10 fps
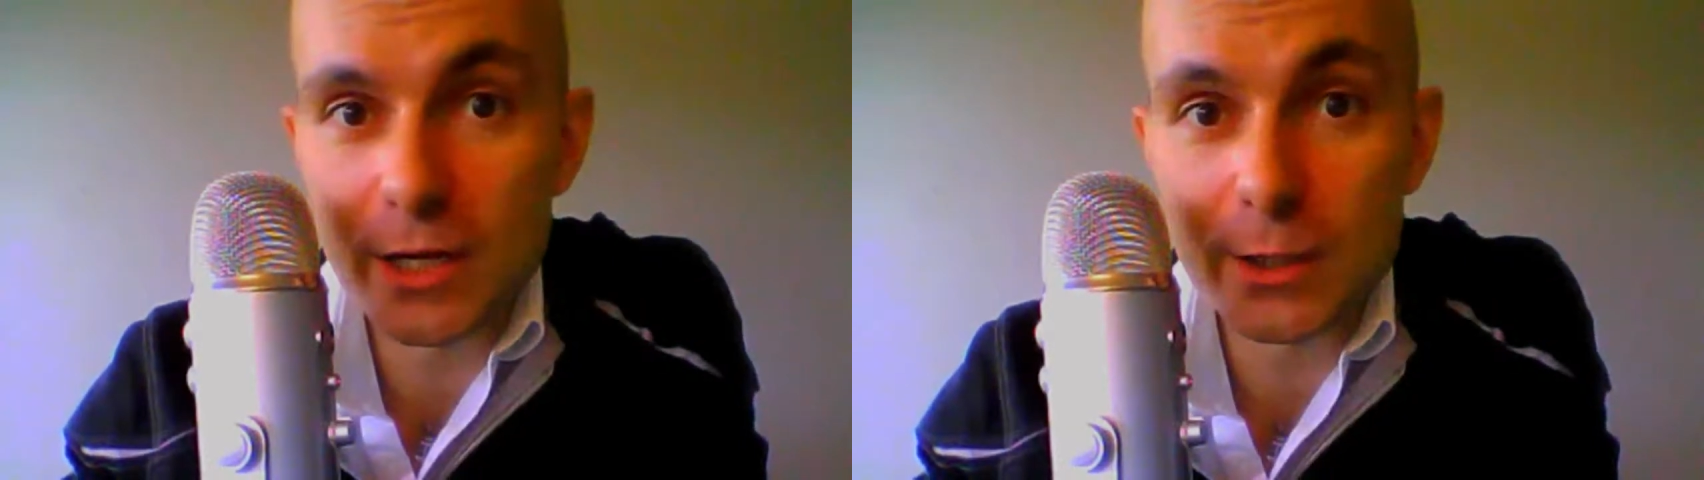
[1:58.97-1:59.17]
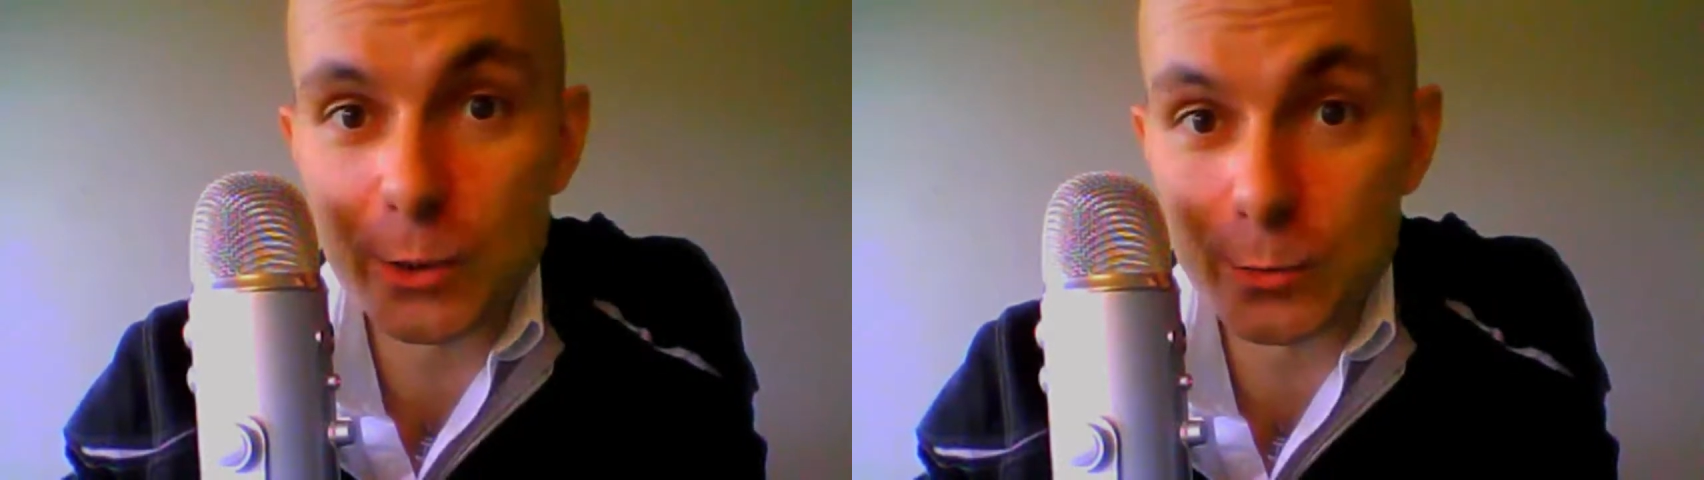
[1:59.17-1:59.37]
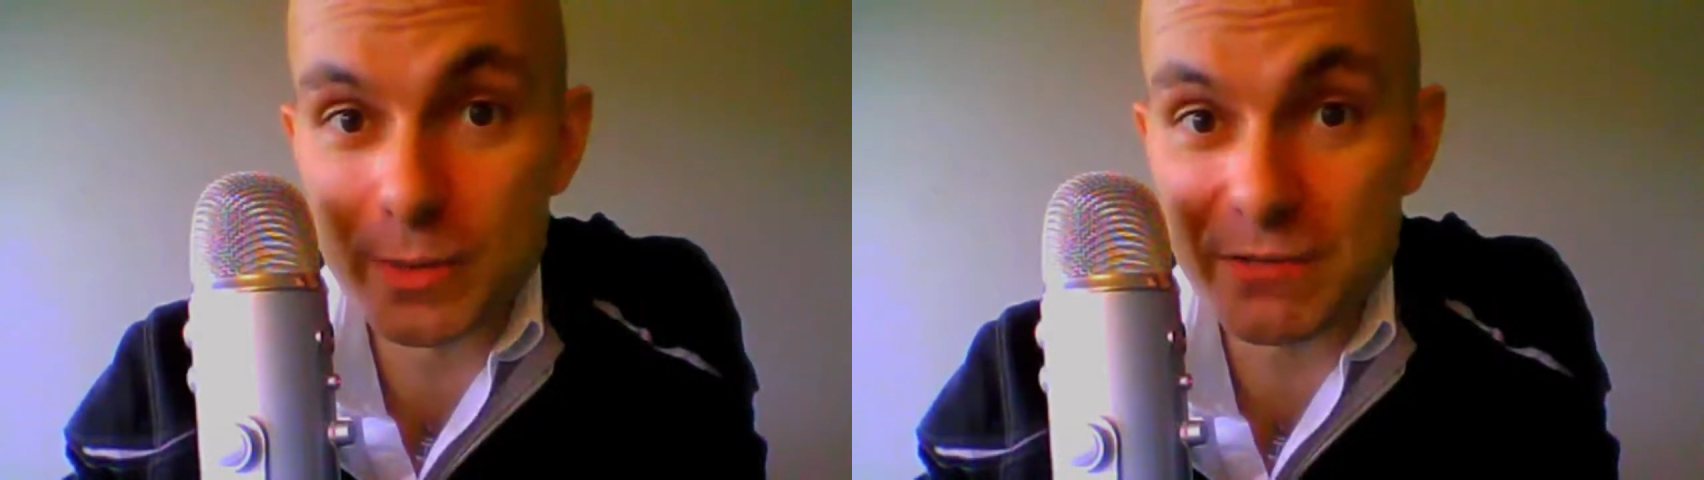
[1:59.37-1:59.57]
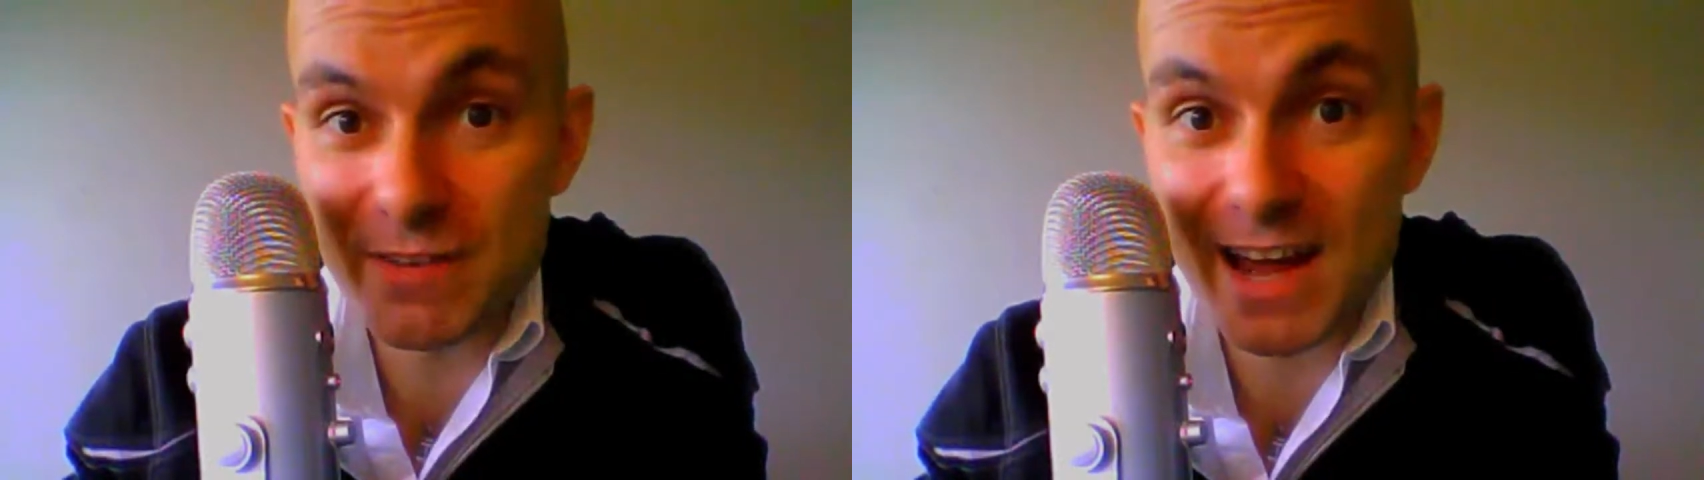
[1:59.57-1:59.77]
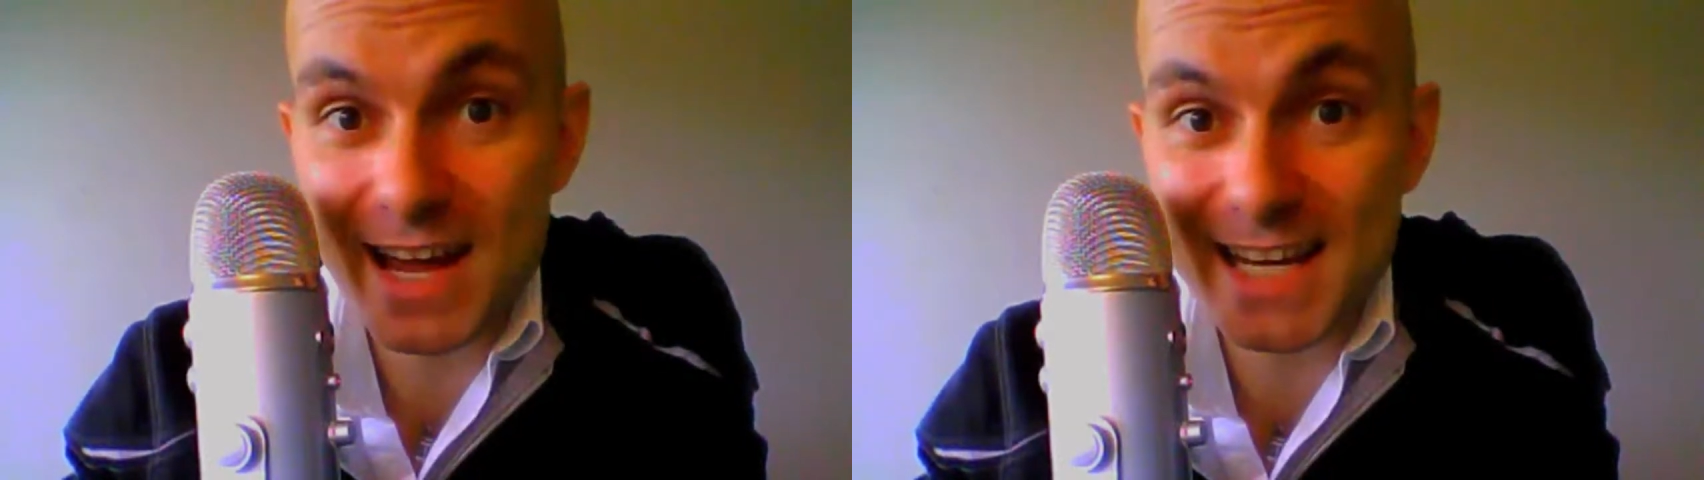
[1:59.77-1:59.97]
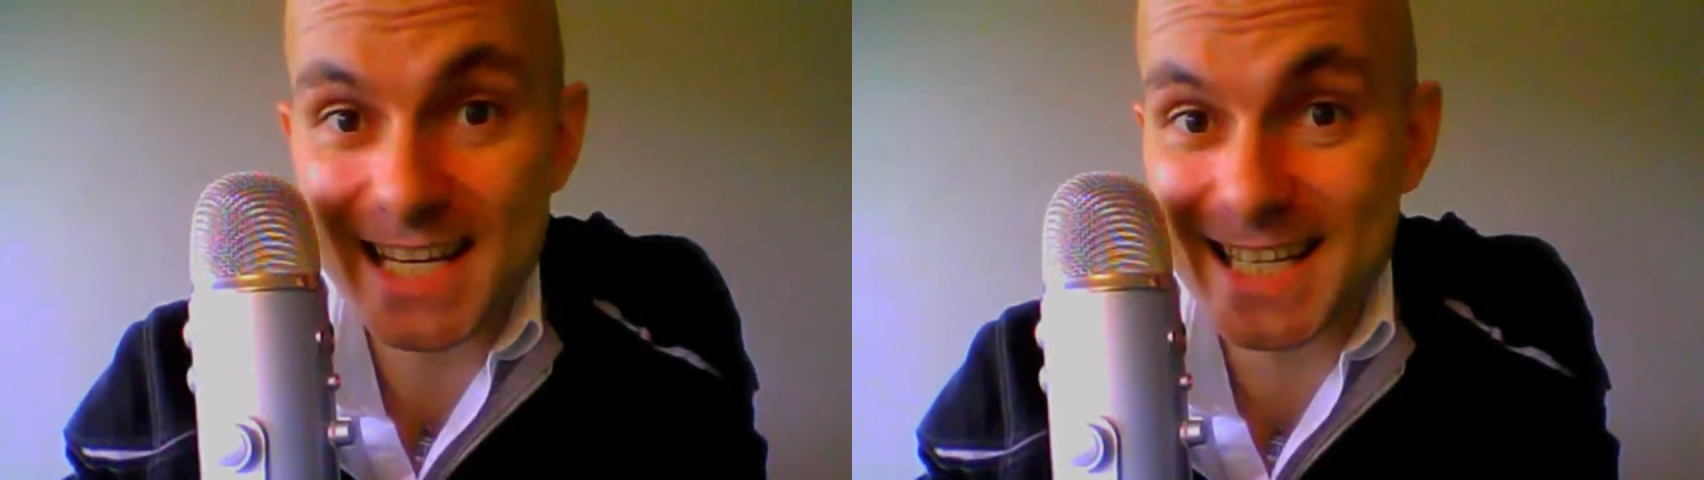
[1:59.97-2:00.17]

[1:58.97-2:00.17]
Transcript: you'll be fat.